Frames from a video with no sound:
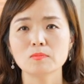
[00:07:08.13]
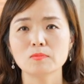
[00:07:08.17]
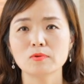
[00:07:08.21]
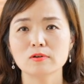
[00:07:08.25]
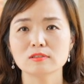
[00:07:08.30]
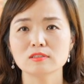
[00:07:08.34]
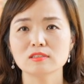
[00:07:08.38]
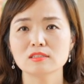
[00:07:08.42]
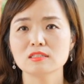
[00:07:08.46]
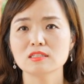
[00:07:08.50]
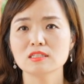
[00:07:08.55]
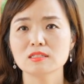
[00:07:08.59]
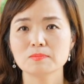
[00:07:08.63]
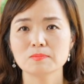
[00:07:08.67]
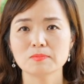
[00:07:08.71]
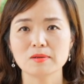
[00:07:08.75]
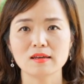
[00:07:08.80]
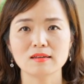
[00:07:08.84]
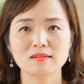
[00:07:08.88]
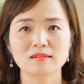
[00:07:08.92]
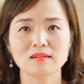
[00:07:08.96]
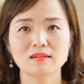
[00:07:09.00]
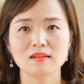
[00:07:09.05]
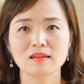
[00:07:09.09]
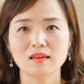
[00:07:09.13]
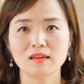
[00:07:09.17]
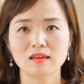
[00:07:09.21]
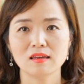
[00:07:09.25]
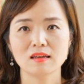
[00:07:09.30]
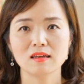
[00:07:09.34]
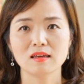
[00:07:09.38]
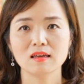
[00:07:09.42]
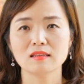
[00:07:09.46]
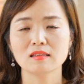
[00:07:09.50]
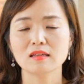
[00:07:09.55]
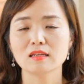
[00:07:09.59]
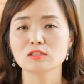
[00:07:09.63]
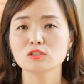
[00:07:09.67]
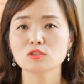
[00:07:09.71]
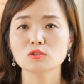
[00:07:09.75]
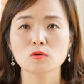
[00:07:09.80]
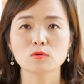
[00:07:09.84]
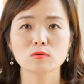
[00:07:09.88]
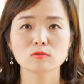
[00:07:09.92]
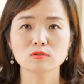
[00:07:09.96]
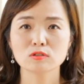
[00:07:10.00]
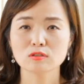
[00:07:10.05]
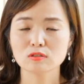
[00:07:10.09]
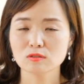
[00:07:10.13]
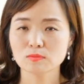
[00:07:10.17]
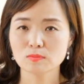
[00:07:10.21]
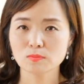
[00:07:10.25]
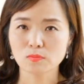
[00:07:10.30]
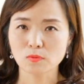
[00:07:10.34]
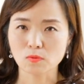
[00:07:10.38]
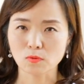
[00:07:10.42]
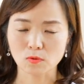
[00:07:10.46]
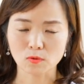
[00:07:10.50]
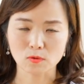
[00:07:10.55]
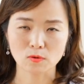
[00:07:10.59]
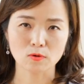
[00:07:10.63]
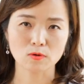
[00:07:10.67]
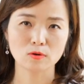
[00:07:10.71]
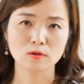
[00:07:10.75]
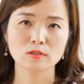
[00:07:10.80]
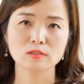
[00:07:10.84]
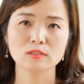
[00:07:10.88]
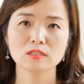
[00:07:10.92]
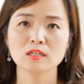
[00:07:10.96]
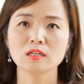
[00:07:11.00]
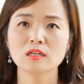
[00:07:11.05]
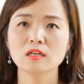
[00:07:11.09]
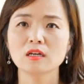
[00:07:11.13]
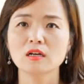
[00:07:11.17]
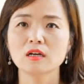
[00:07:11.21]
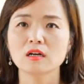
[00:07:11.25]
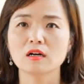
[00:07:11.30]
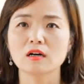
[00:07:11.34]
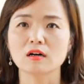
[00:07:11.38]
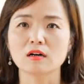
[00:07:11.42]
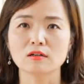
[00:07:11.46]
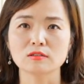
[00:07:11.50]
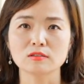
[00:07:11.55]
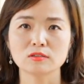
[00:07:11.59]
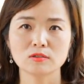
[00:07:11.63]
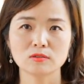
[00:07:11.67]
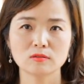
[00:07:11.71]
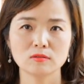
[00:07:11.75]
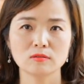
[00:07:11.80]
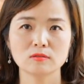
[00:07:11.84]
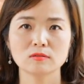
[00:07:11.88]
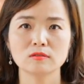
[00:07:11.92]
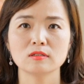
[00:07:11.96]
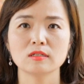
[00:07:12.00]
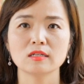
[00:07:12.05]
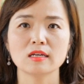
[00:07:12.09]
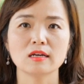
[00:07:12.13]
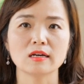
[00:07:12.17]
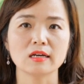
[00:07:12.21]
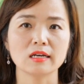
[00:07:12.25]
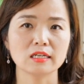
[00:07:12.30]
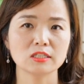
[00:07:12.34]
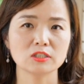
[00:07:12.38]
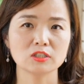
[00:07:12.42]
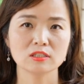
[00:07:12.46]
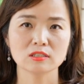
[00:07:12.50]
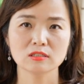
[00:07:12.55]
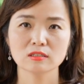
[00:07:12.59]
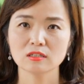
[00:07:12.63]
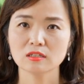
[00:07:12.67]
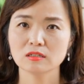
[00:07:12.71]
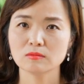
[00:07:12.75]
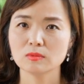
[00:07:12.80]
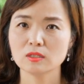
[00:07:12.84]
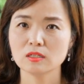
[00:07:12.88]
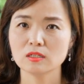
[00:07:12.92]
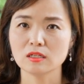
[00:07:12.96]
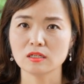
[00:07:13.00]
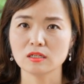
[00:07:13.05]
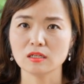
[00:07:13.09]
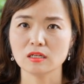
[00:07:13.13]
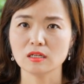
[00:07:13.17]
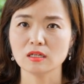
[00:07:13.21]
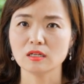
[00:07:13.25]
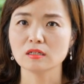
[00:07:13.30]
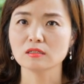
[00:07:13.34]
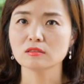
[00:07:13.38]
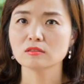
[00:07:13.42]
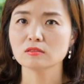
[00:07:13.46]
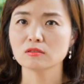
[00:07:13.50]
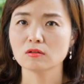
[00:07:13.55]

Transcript: participated in and showed the support to the Asian community.